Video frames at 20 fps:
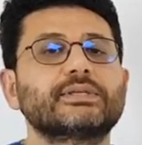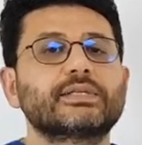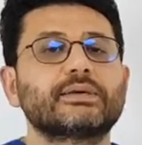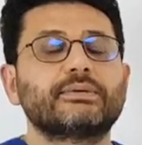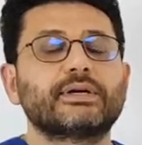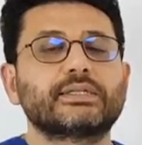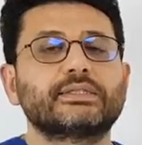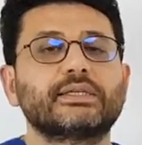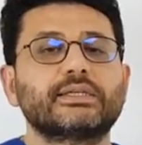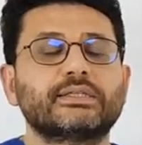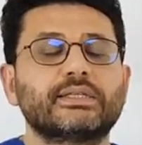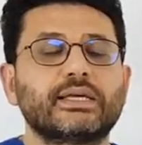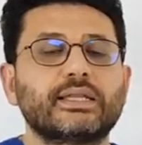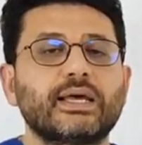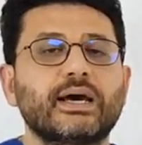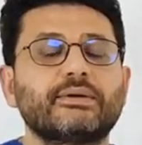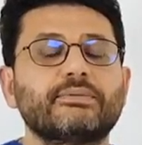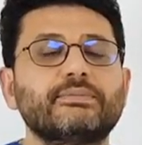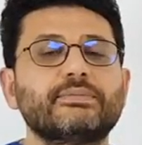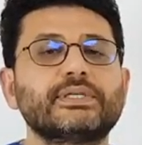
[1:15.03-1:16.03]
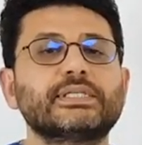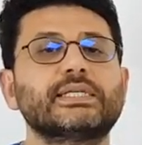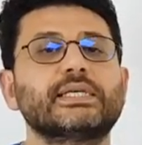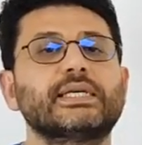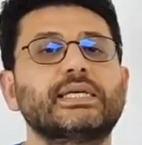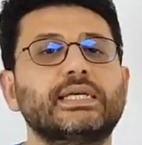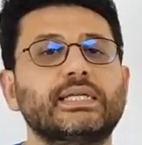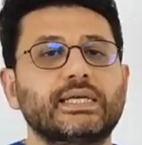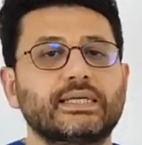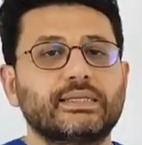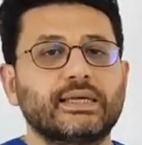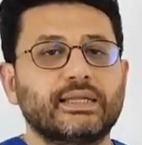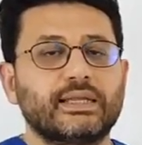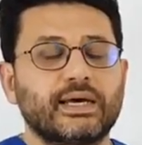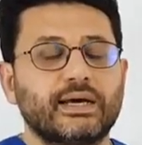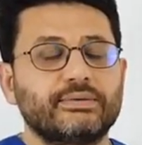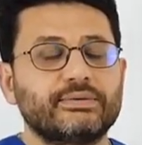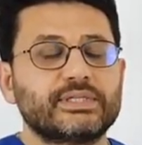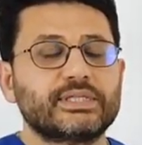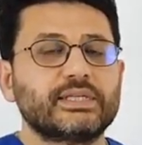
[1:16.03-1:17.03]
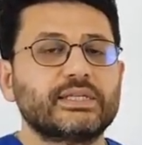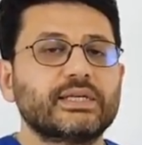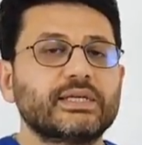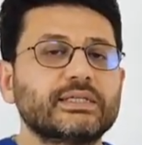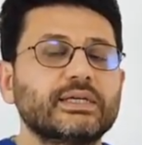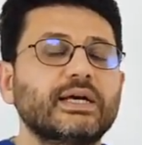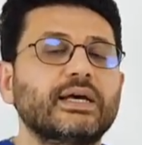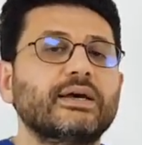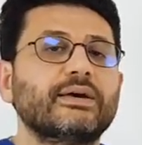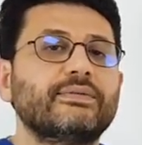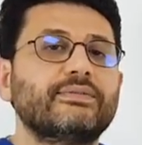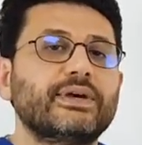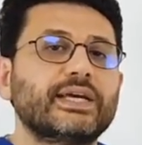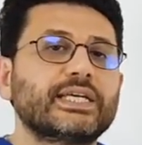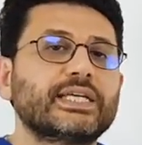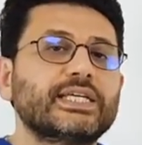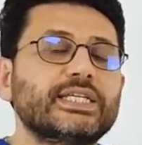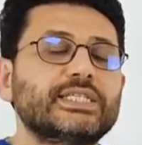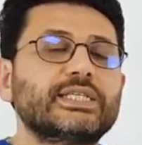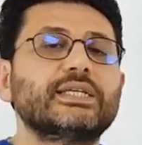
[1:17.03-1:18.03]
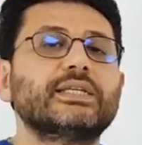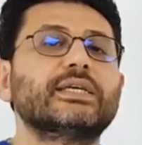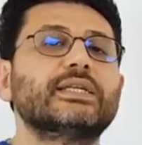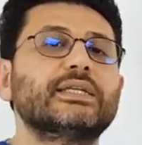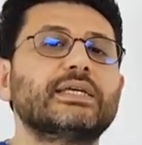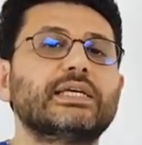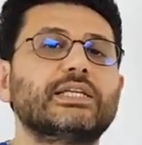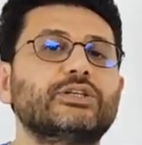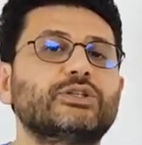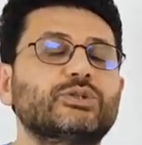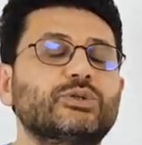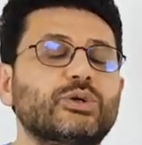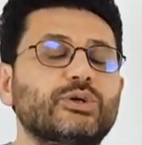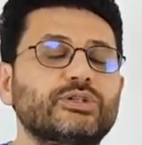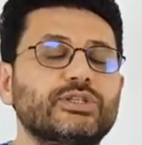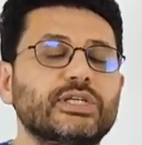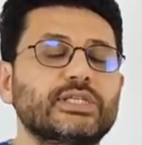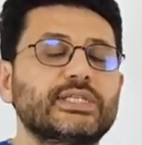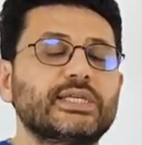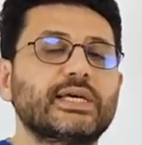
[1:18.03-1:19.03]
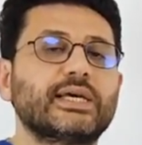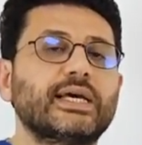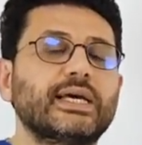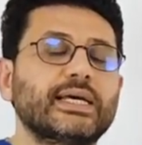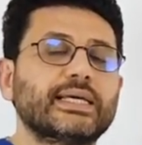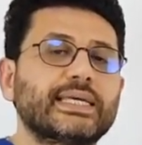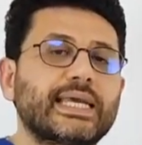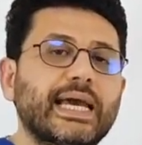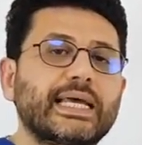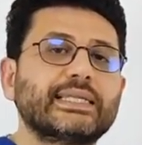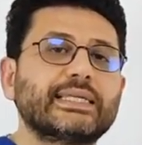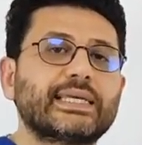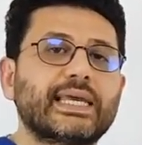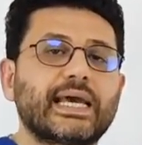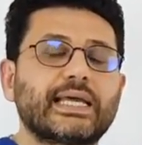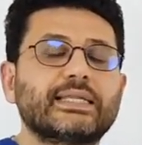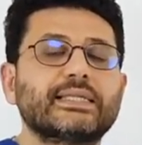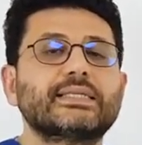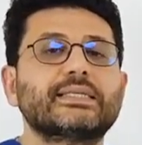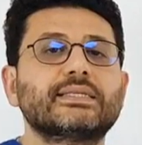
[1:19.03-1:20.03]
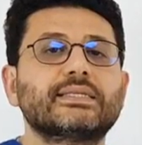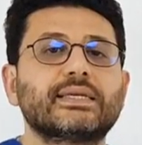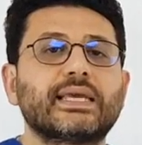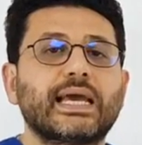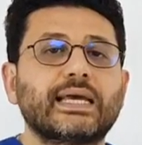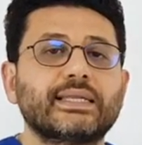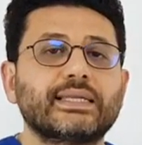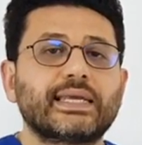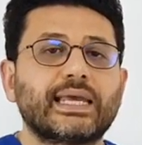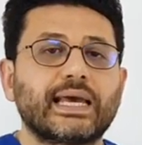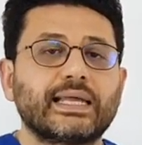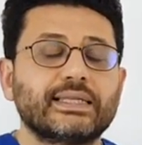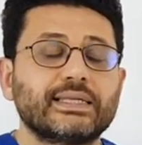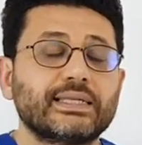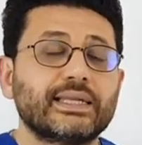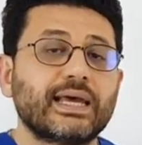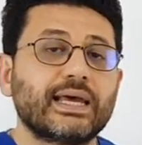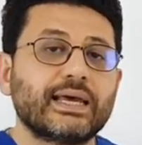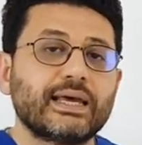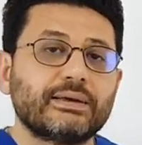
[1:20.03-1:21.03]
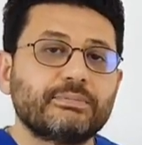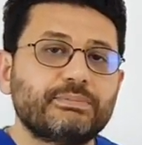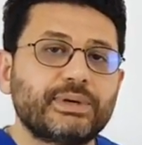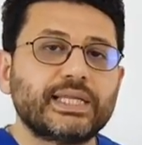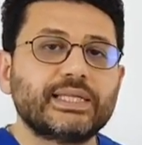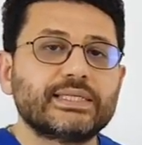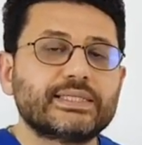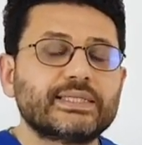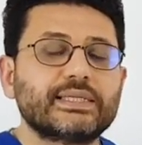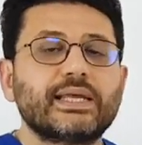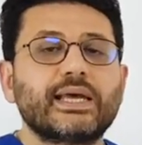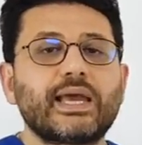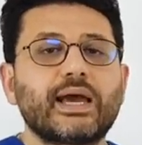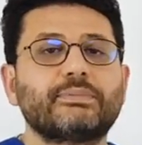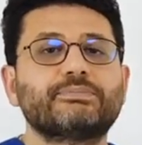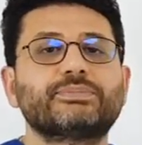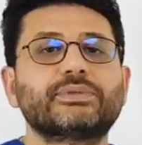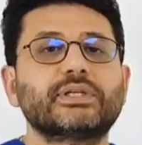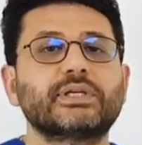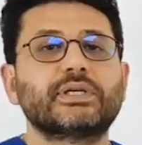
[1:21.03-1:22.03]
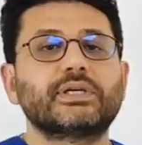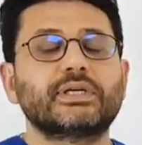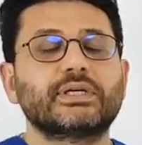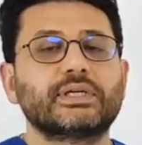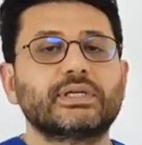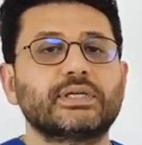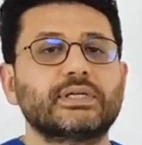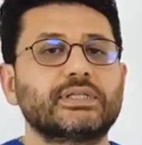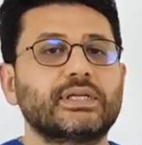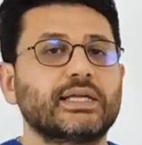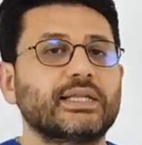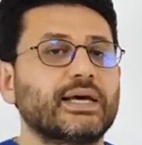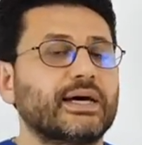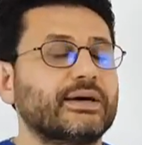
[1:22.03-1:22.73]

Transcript: Our second-line treatment is needle therapy. It consists of the treatment that the person does to his penis before intercourse, the injection he makes.